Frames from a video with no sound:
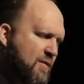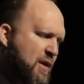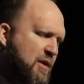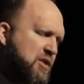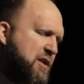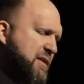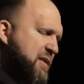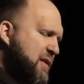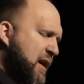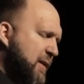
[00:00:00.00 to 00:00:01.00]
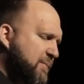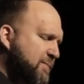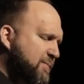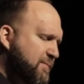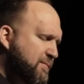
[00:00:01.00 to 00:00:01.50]
Father, in Jesus'
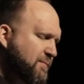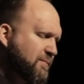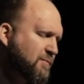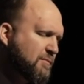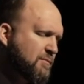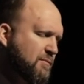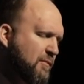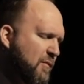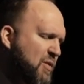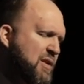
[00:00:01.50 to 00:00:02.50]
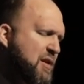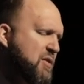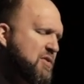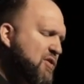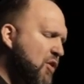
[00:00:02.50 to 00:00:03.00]
name, we thank
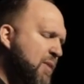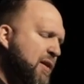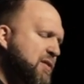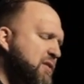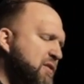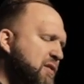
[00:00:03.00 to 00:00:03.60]
you so much